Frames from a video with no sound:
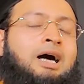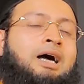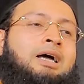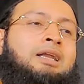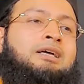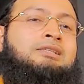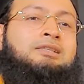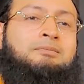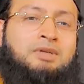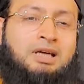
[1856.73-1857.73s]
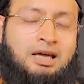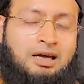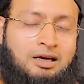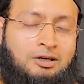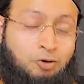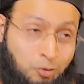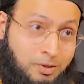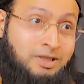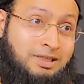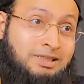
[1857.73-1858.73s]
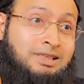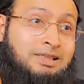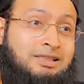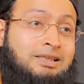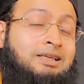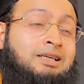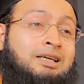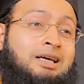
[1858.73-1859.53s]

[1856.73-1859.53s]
and accept your presence here today,